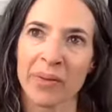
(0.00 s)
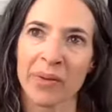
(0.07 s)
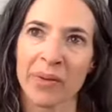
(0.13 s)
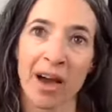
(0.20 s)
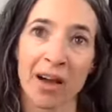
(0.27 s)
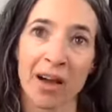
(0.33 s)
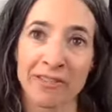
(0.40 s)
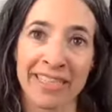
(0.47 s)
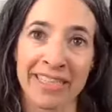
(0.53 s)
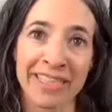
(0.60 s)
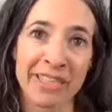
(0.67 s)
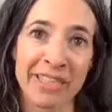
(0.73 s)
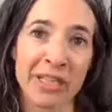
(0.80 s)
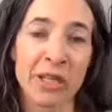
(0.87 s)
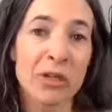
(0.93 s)

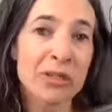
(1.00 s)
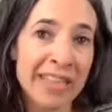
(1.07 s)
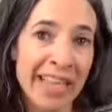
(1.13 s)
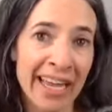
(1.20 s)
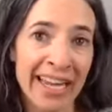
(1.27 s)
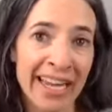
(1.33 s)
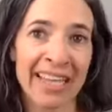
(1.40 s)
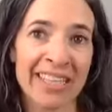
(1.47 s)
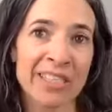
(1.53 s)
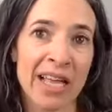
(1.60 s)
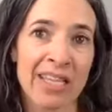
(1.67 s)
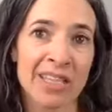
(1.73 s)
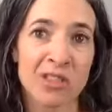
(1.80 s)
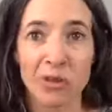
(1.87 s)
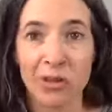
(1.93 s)
often use that
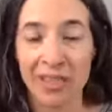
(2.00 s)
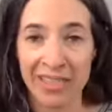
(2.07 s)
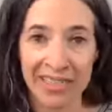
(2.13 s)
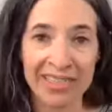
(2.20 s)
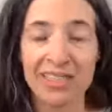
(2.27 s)
as doulas.